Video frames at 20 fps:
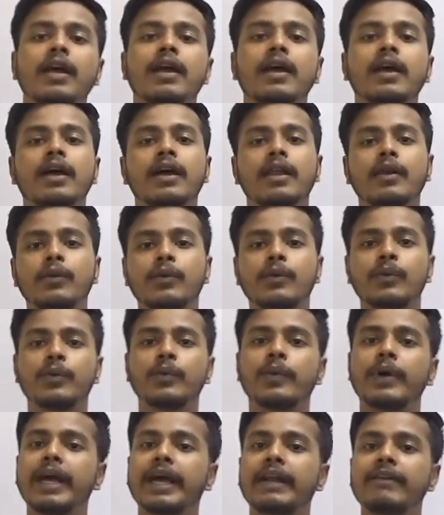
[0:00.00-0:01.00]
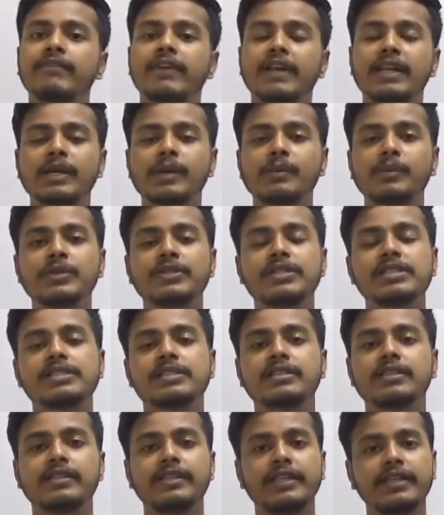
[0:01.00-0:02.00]
Hello and welcome to this
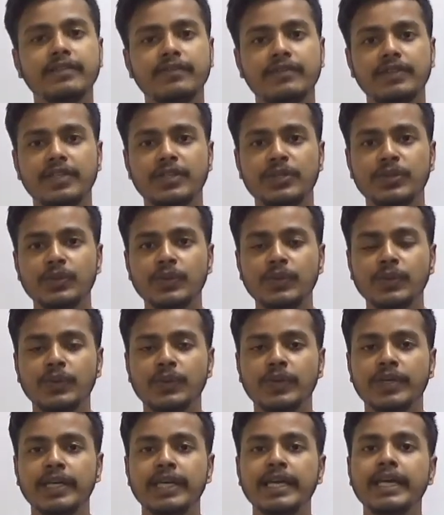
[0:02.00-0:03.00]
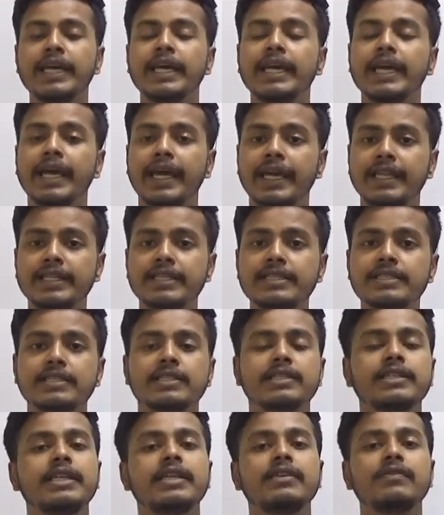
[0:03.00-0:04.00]
learning video. In this
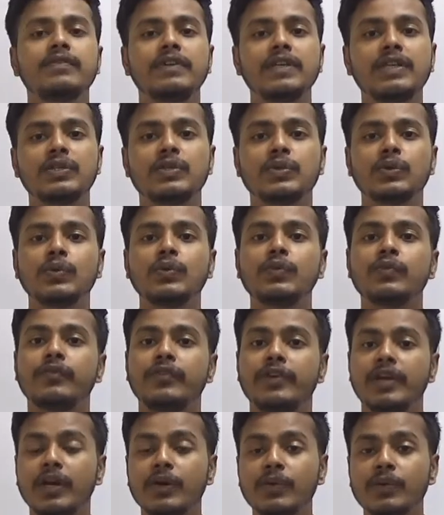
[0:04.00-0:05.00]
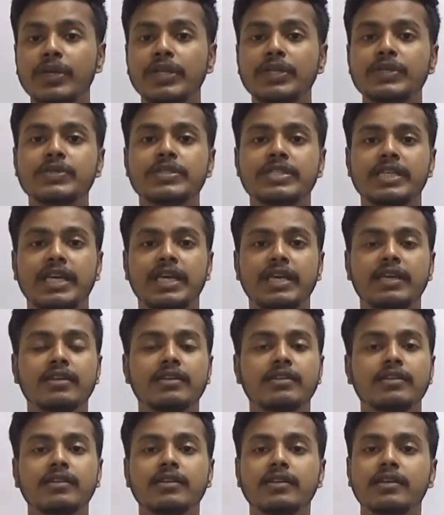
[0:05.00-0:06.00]
learning video, we are going to take
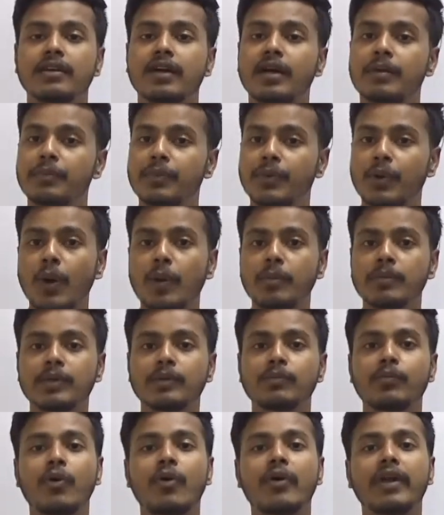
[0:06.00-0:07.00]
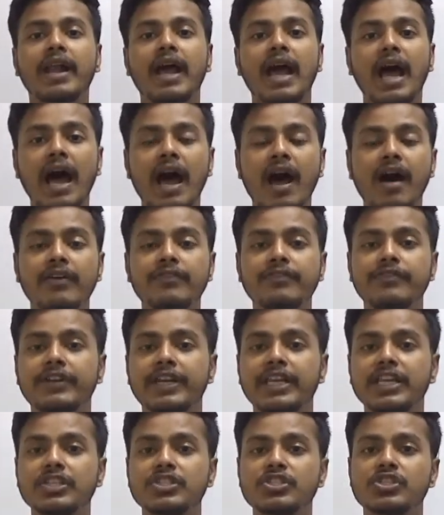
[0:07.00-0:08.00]
a problem on
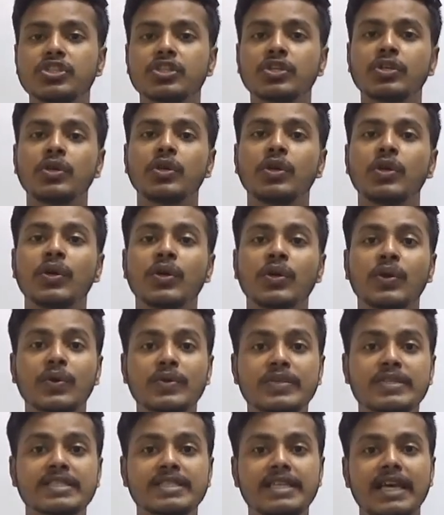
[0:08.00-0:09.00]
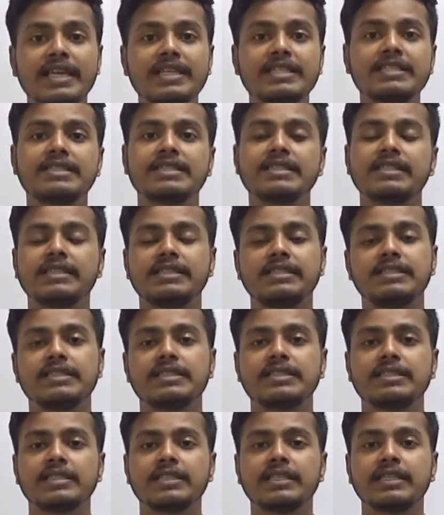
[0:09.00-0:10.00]
half-range cosine
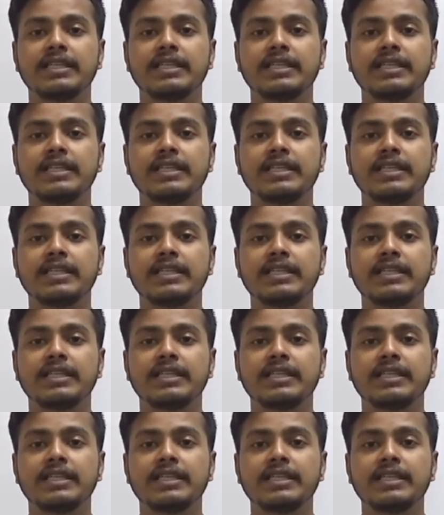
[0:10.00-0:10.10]
series